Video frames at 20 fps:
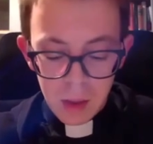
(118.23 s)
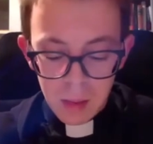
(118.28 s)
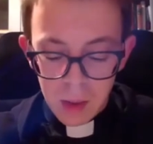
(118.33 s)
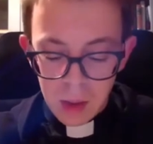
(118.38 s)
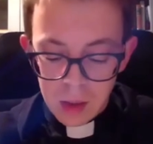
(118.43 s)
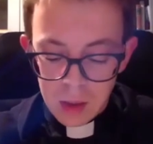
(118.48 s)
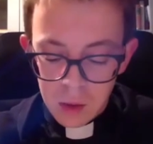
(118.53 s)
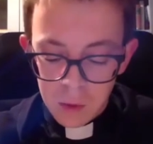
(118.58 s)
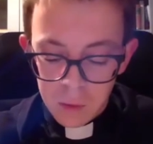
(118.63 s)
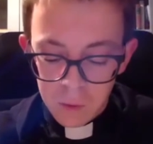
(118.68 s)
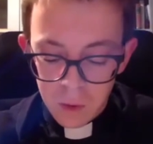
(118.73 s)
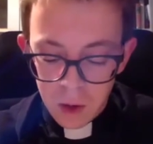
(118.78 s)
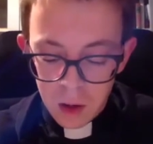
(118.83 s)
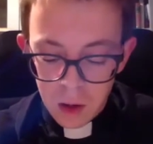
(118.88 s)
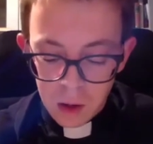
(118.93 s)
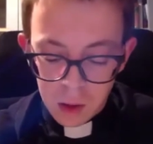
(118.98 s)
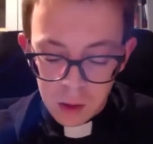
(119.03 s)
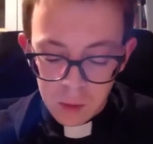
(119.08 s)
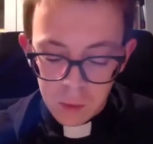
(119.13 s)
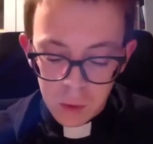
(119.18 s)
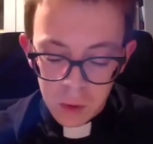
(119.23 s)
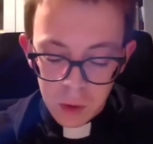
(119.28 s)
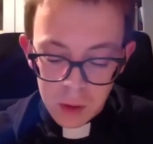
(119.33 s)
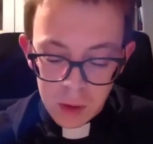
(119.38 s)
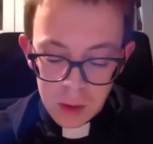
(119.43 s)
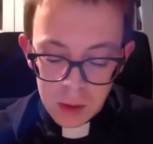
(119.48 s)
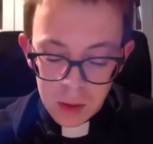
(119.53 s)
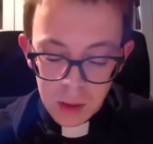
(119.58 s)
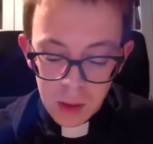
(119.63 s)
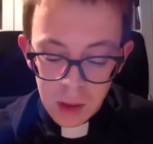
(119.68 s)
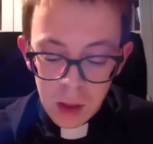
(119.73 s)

by some philosophers.